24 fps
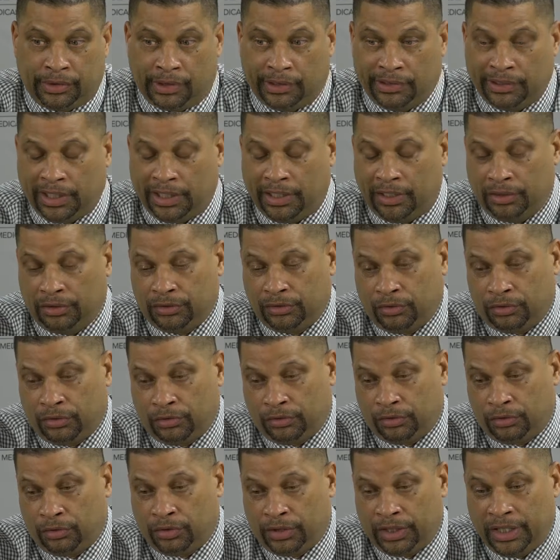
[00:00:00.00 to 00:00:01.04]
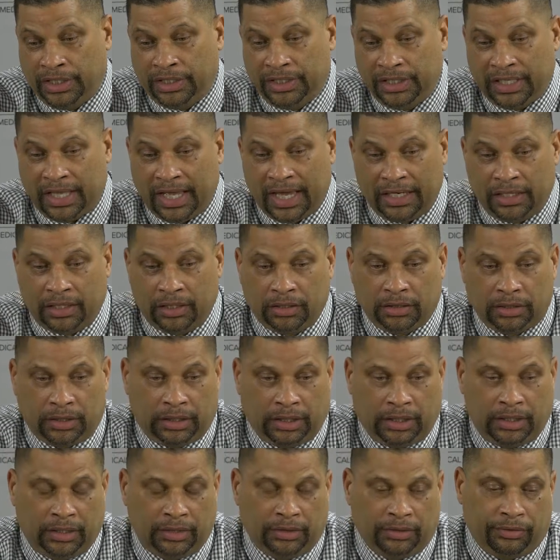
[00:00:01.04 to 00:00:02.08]
not Illinois or Indiana
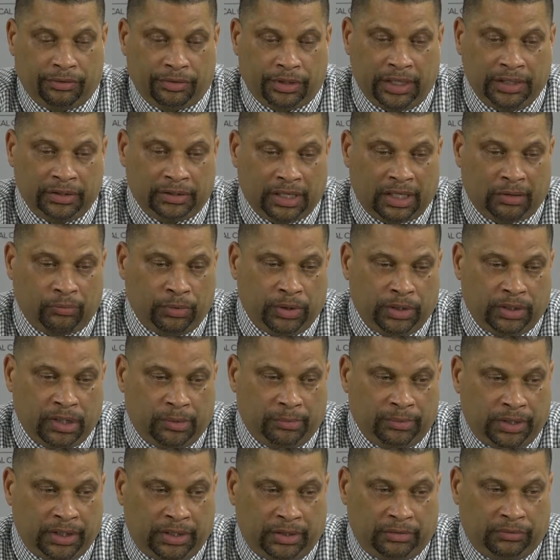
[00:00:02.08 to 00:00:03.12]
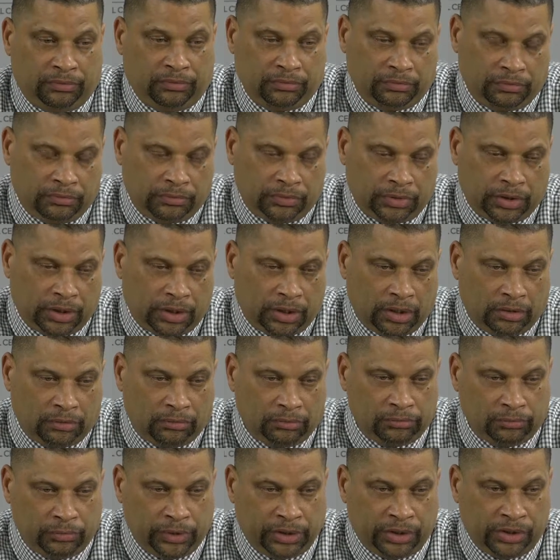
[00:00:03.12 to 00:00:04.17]
and think that we coming in and
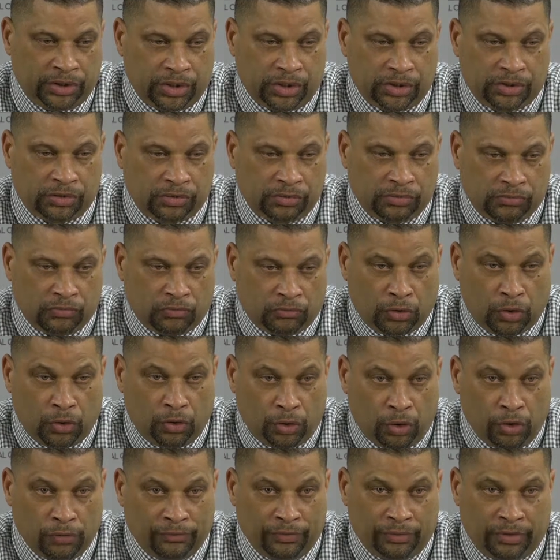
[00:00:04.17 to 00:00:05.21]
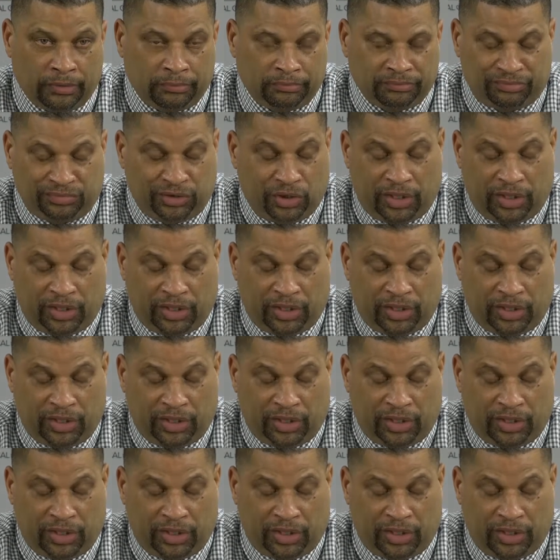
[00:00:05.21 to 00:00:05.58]
we could just roll over them.